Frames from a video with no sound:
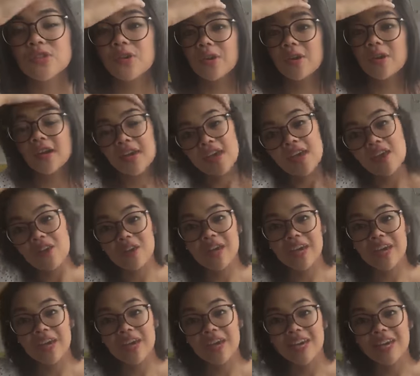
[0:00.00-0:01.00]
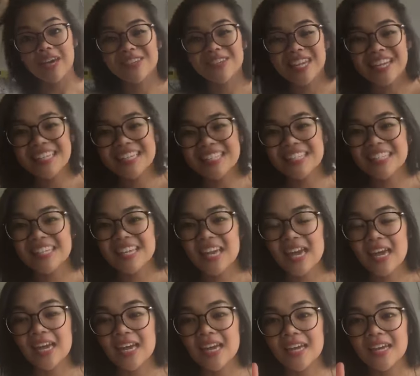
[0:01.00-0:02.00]
So here's
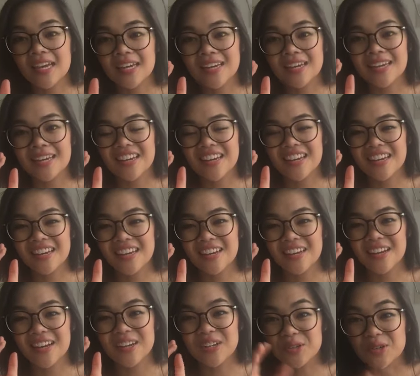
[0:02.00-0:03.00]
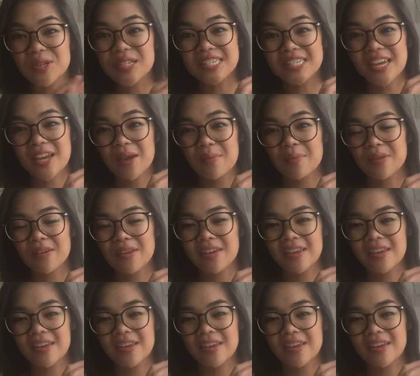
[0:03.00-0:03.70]
a good tip